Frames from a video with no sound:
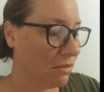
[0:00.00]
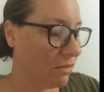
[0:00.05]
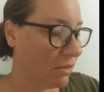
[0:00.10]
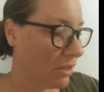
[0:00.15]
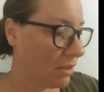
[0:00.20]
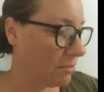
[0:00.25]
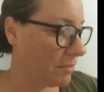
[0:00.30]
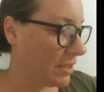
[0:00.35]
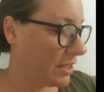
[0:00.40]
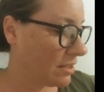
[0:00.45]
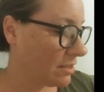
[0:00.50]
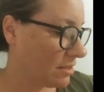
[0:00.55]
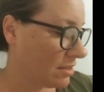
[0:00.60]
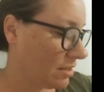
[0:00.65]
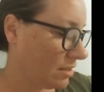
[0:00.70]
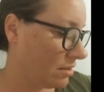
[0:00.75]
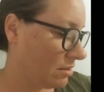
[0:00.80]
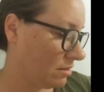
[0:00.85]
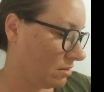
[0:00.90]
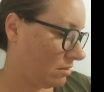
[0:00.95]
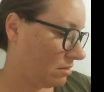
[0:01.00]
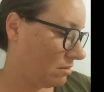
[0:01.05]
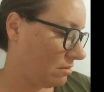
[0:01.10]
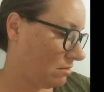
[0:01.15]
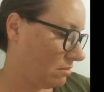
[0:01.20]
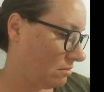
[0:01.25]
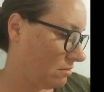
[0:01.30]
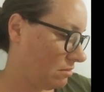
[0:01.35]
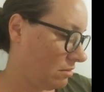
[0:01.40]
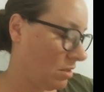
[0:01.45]
If that makes sense.
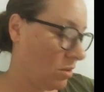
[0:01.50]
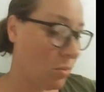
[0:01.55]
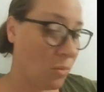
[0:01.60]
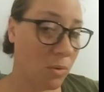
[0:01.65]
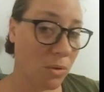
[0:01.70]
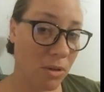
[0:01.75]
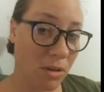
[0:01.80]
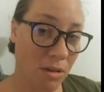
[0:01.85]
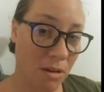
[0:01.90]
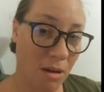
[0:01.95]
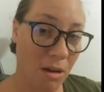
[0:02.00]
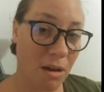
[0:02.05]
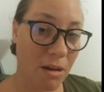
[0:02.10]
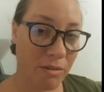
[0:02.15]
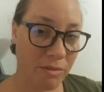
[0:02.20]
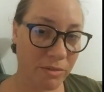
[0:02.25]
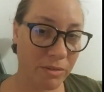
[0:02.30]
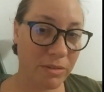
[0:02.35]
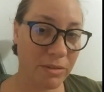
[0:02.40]
It wore off.